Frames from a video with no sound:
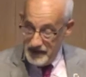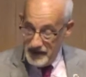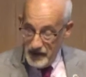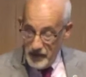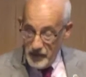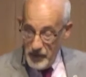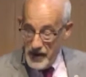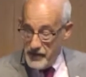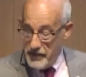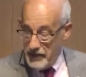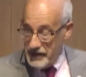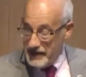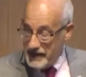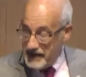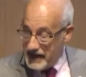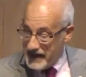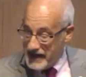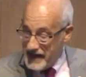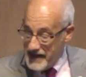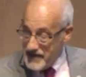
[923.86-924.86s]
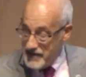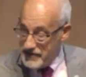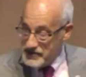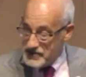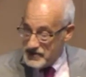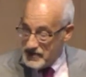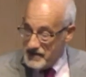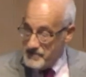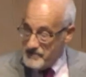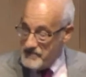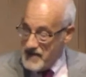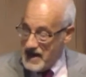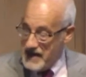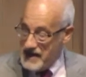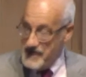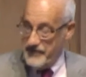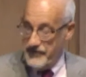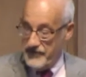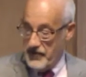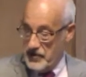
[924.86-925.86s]
We will encounter
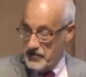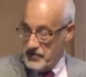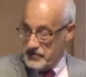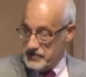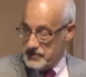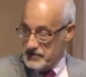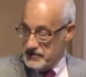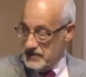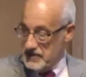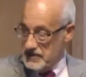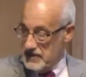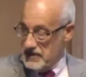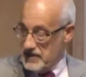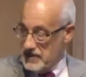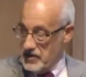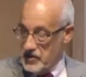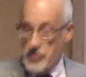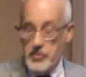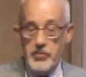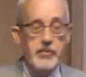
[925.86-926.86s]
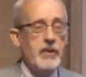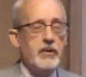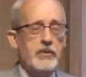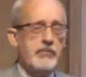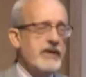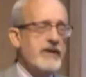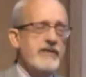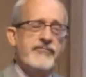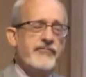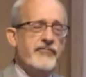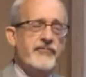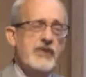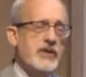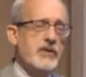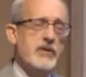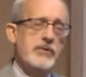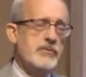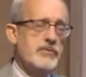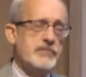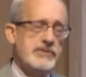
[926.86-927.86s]
many folks who will
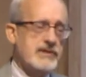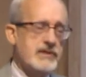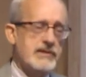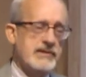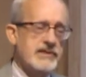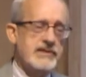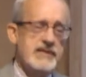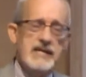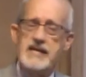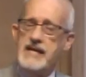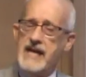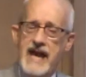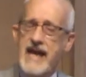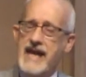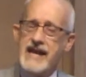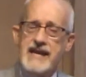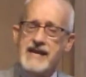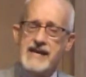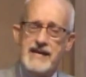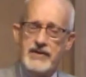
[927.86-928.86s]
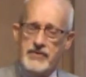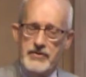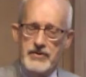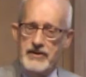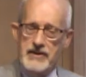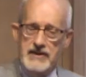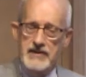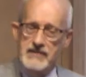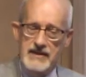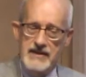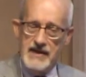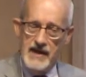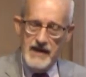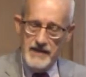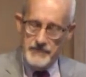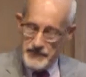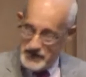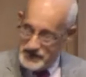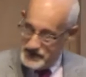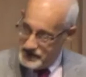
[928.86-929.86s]
refuse to see any good in the
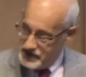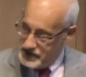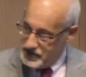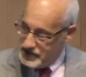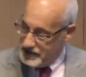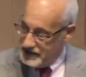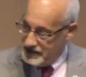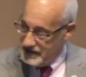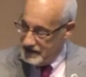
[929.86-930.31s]
opposition.